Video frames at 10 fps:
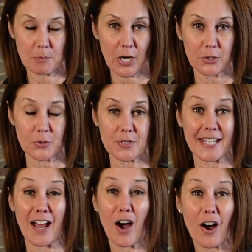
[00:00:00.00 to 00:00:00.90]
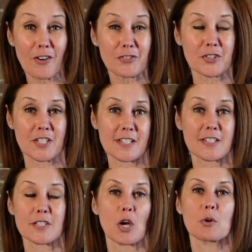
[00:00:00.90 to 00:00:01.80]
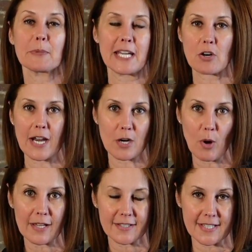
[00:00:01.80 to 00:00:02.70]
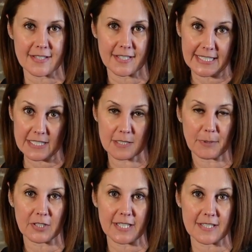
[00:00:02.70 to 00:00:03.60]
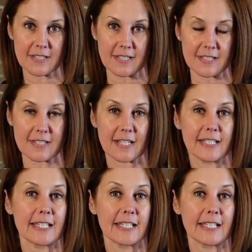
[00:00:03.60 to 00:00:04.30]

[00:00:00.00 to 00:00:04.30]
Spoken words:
pose and offers us so many great qualities and experiences.